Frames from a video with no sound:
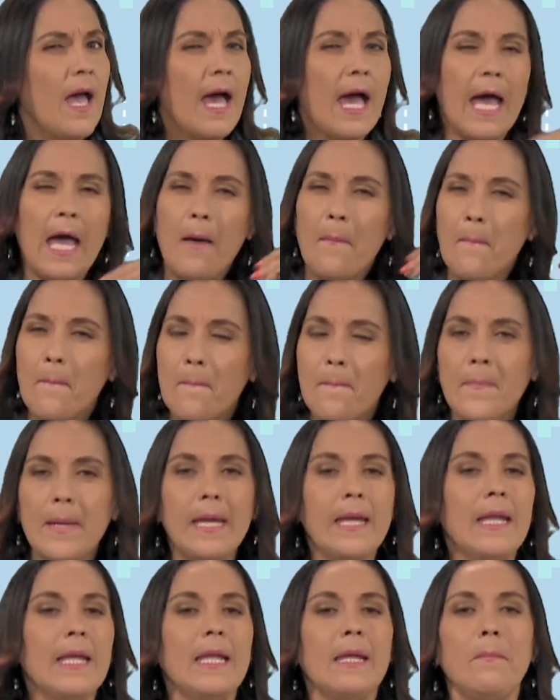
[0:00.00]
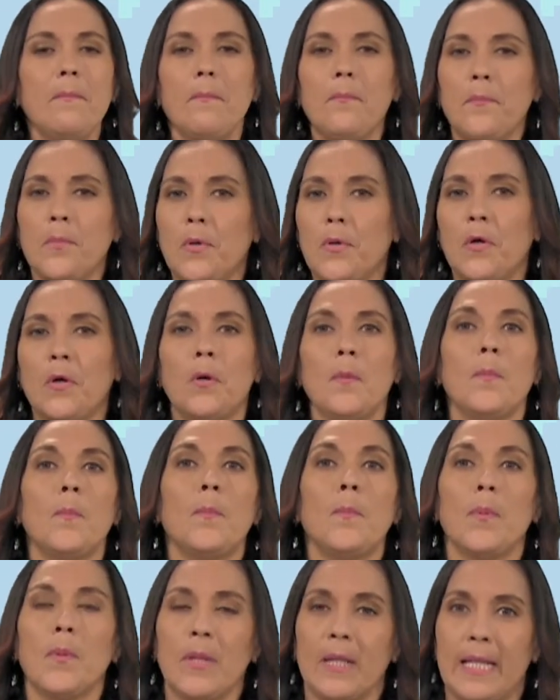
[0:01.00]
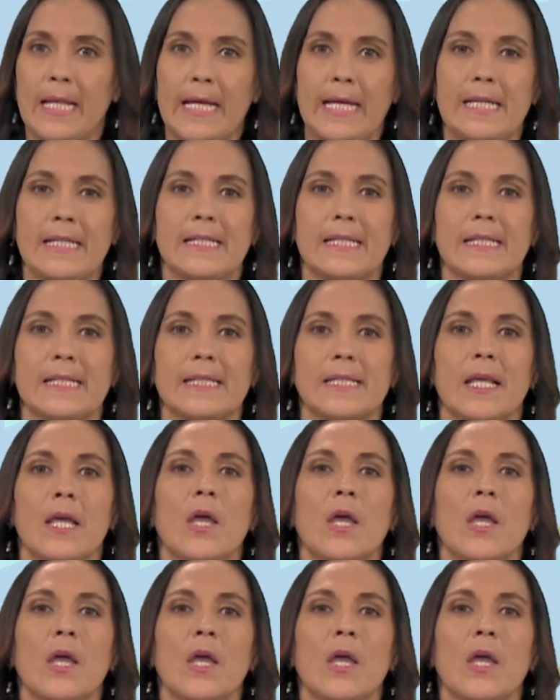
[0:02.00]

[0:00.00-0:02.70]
and many more places.